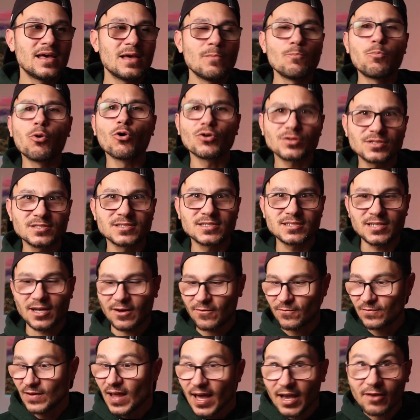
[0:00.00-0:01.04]
important
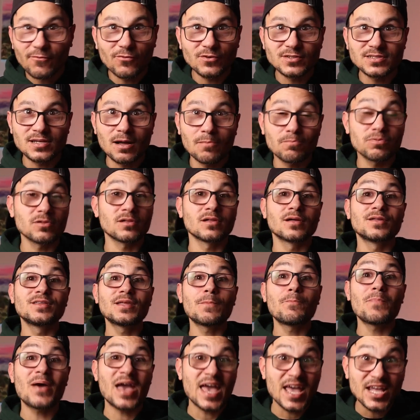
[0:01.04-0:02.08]
stuff, like for example,
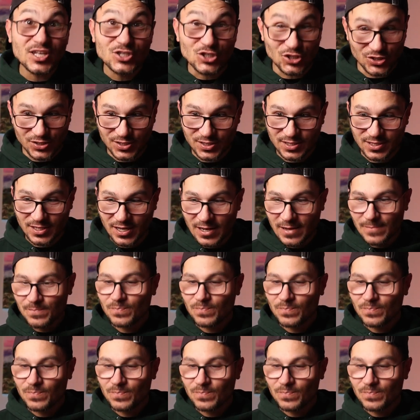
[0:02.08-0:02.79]
the pages.